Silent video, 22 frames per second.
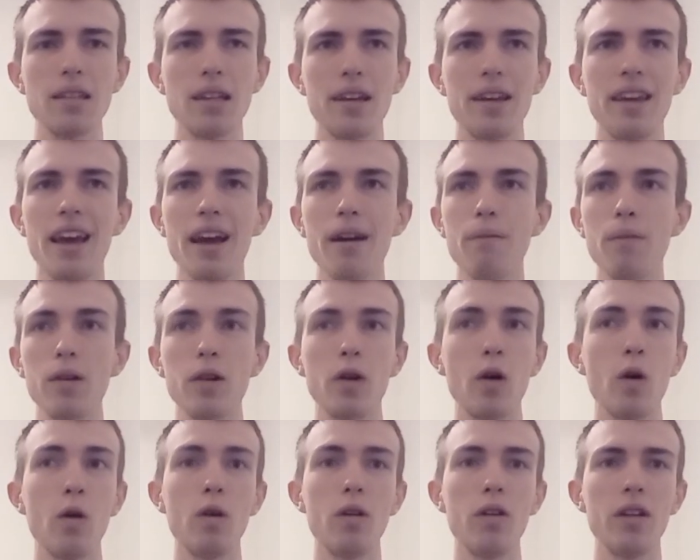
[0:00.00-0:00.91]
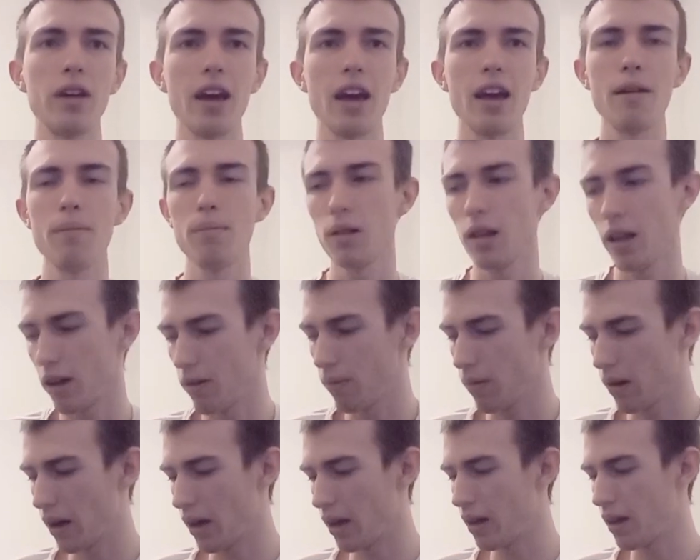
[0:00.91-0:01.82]
I can't record the gameplay
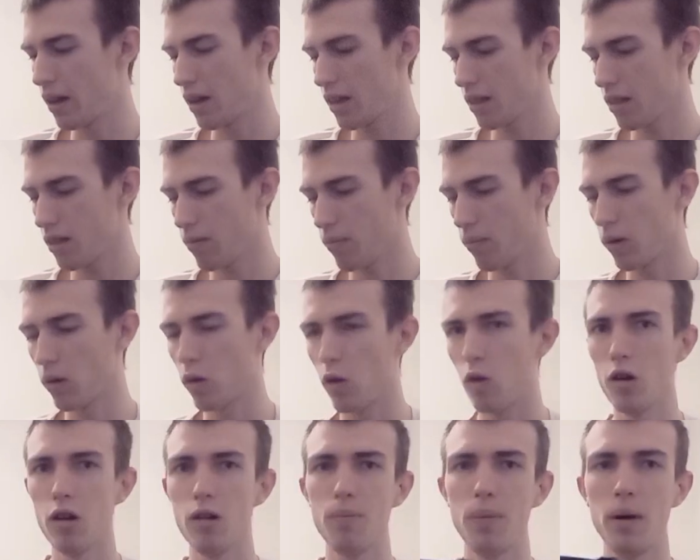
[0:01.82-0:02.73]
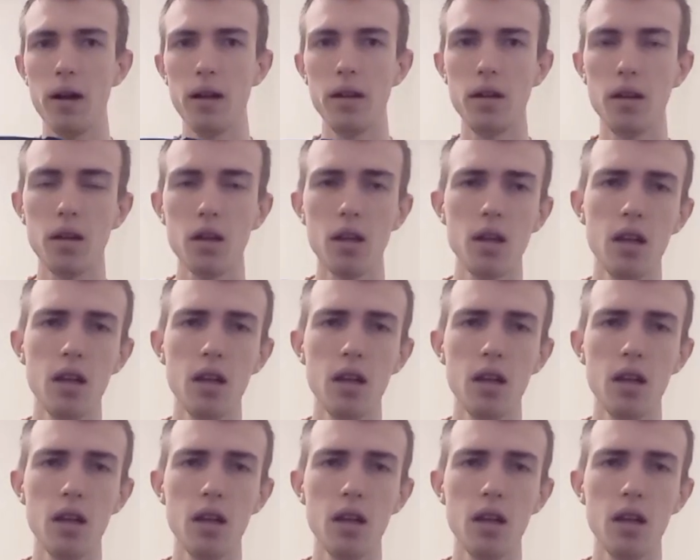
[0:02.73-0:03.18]
when I hit the record button.